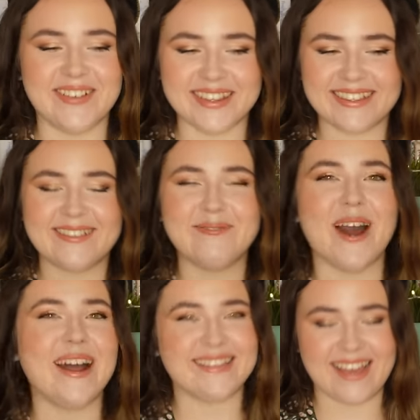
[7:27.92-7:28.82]
what
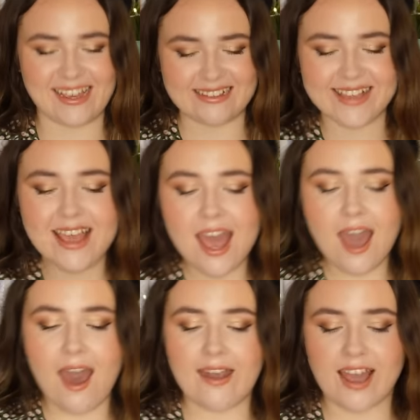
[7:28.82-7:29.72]
words that is.
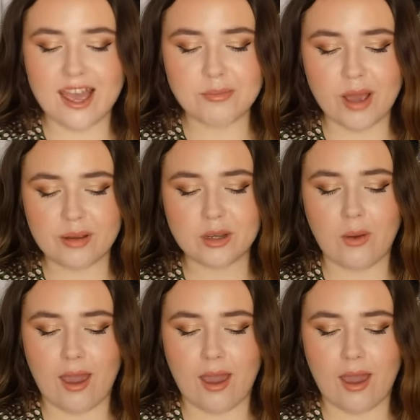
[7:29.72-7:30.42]
And I am going